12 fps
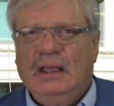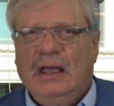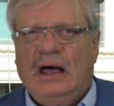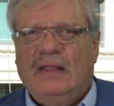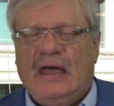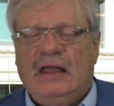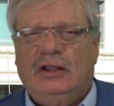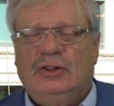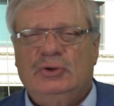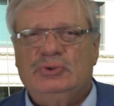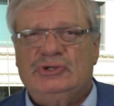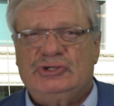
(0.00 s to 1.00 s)
That
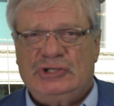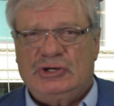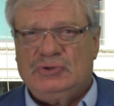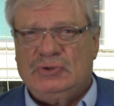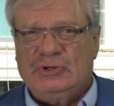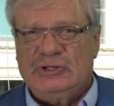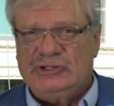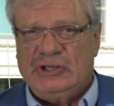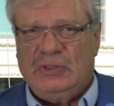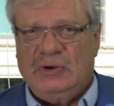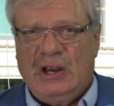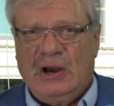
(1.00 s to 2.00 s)
includes the central and
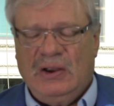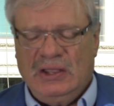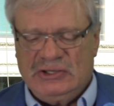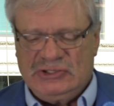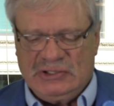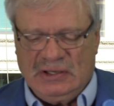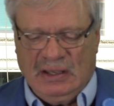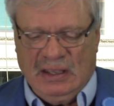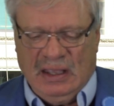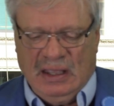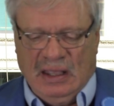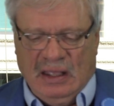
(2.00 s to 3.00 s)
southern areas.
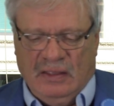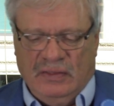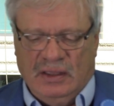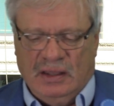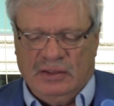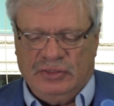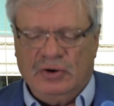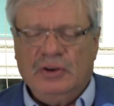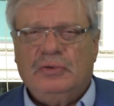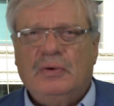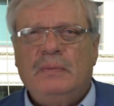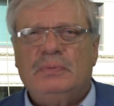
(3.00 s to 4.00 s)
The
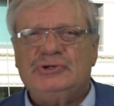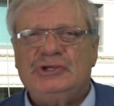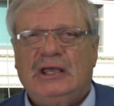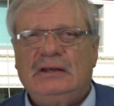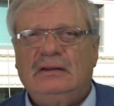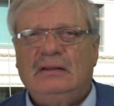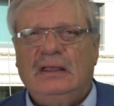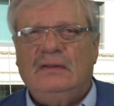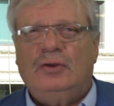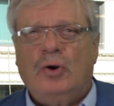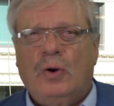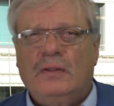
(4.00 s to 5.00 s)
33%
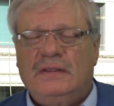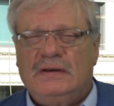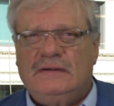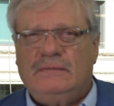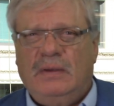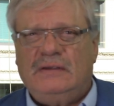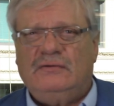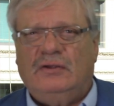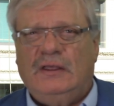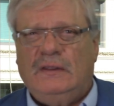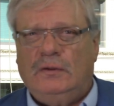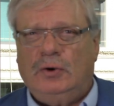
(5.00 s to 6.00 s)
in the north, and
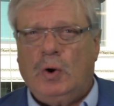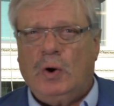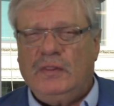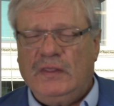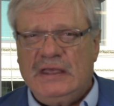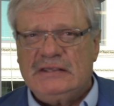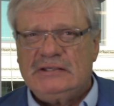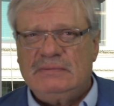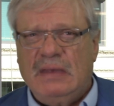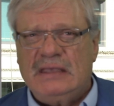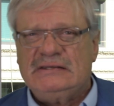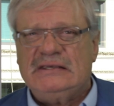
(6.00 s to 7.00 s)
especially in the northeast,
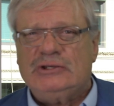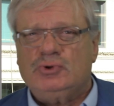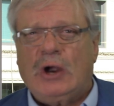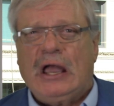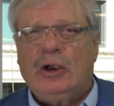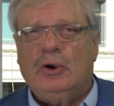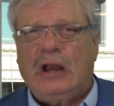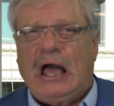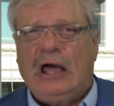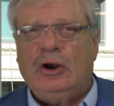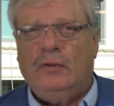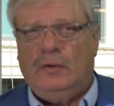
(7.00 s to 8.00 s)
may see drier and
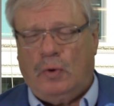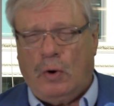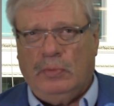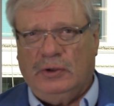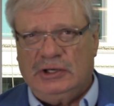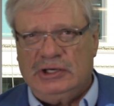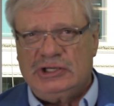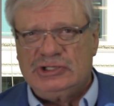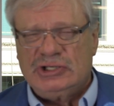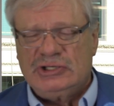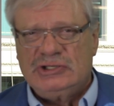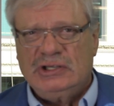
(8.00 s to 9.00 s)
hotter than normal
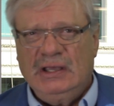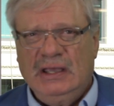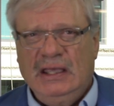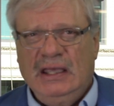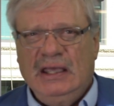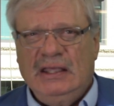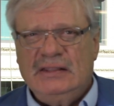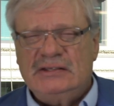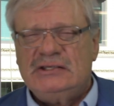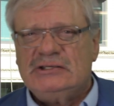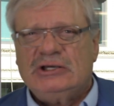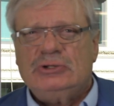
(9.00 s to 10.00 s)
conditions.
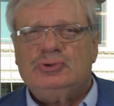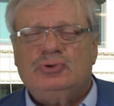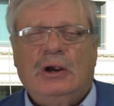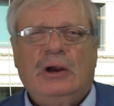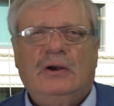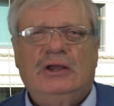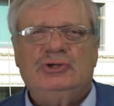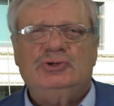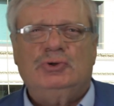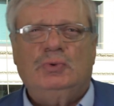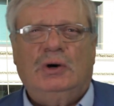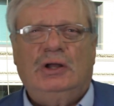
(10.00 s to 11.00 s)
This is contrary
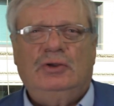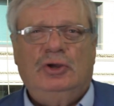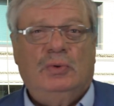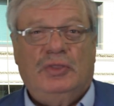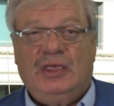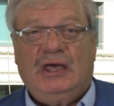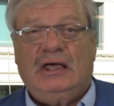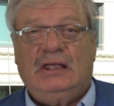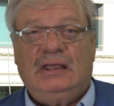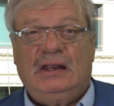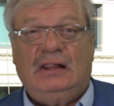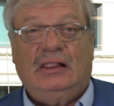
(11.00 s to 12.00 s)
to what you would think
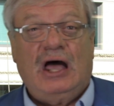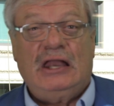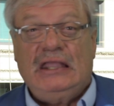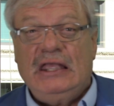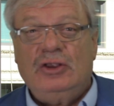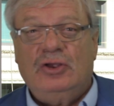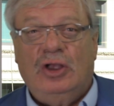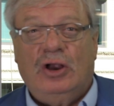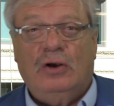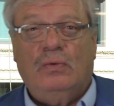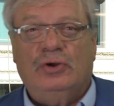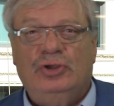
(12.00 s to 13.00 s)
in a La Nina
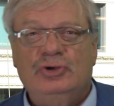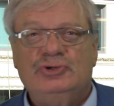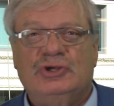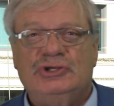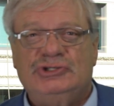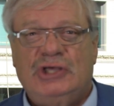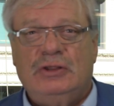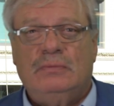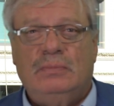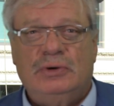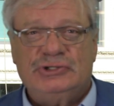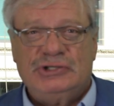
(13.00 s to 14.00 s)
year, where usually
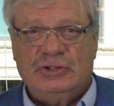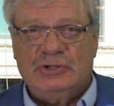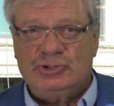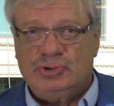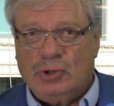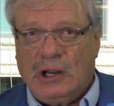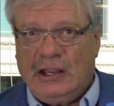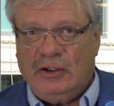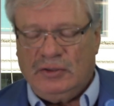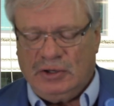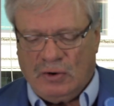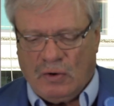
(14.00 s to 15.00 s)
southern Brazil is drier
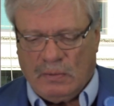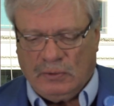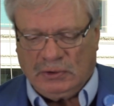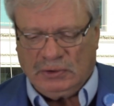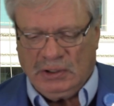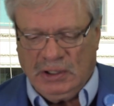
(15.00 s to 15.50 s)
than normal.